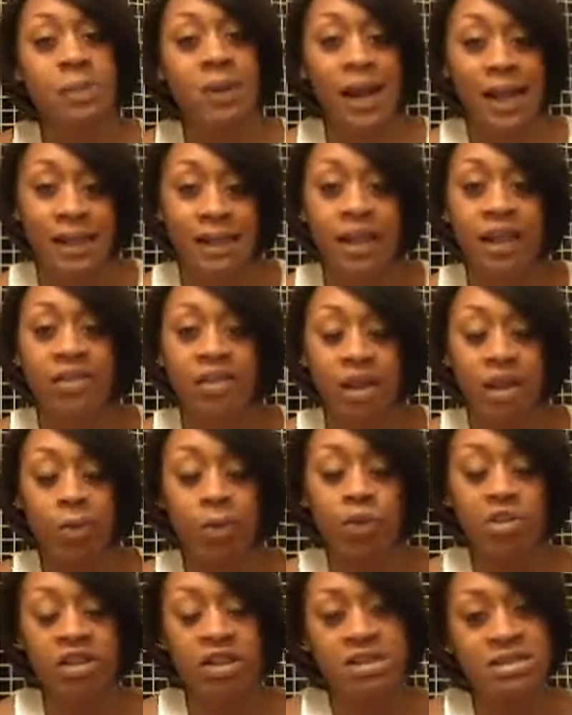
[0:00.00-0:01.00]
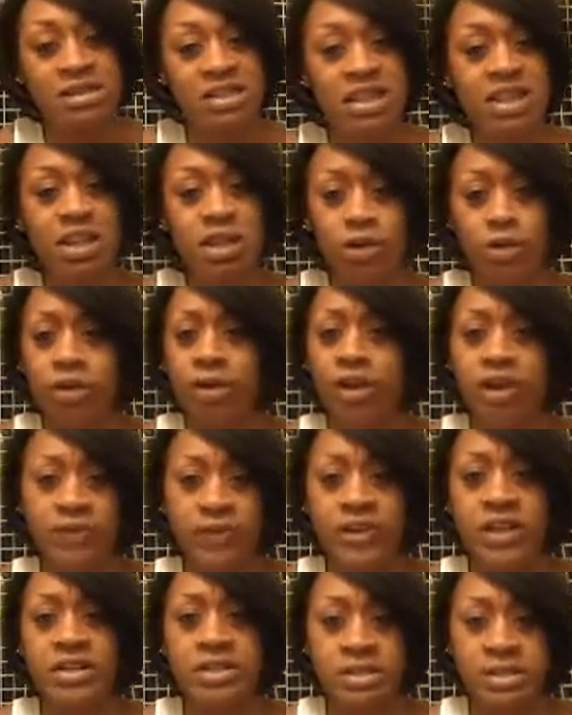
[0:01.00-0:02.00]
but I clean that up with concealer
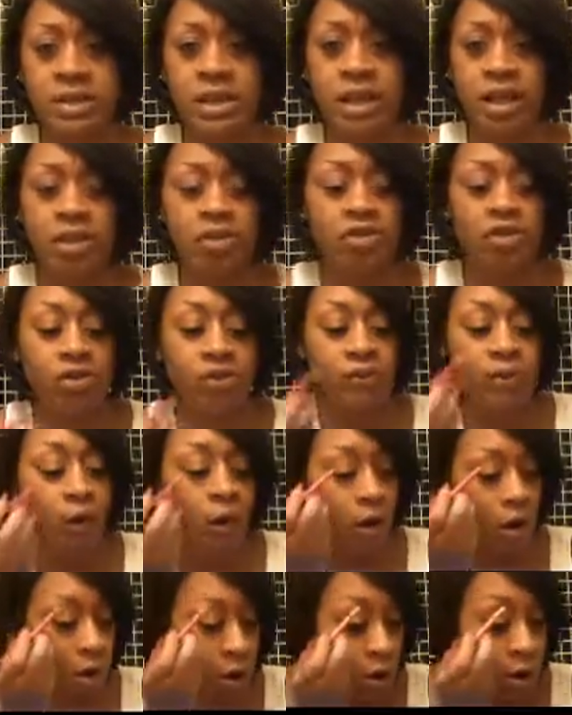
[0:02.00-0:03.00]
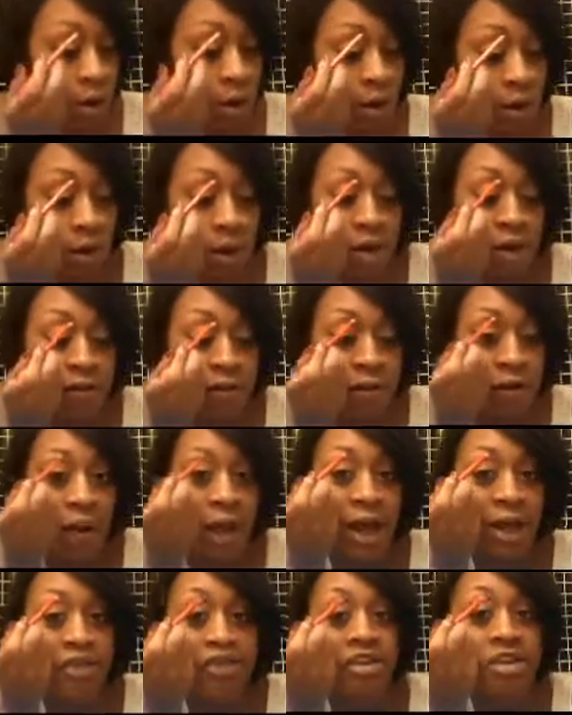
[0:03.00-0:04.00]
if it's in too far. So
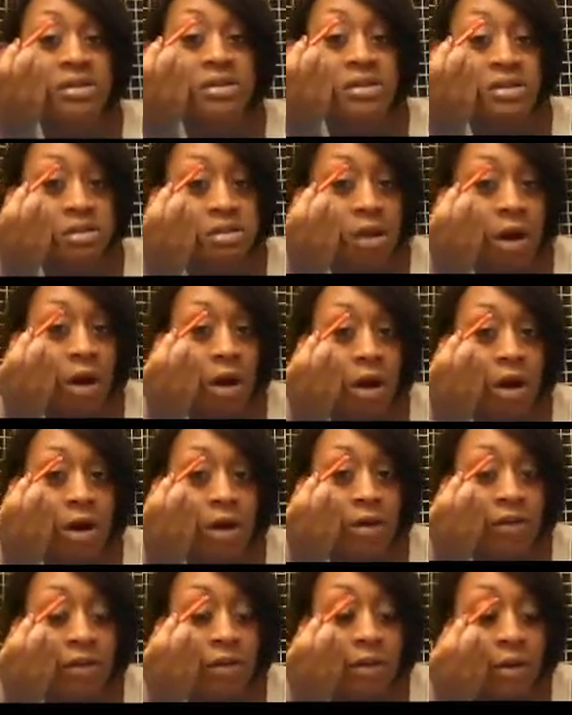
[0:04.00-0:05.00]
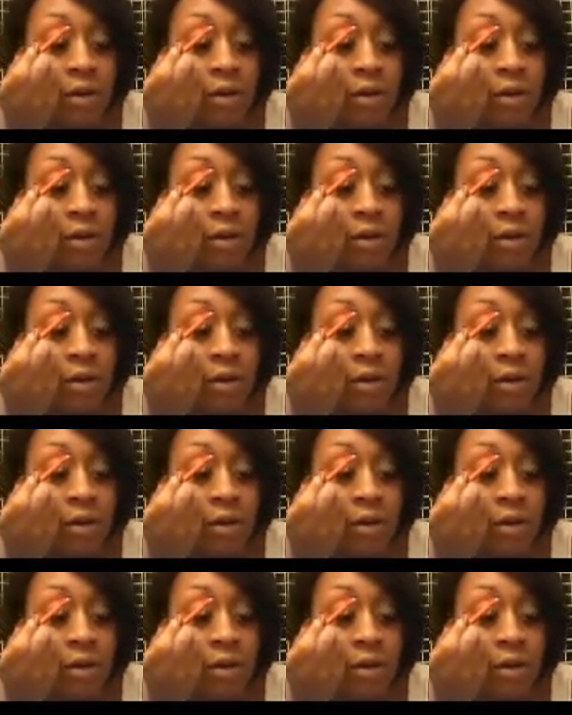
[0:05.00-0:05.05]
I just start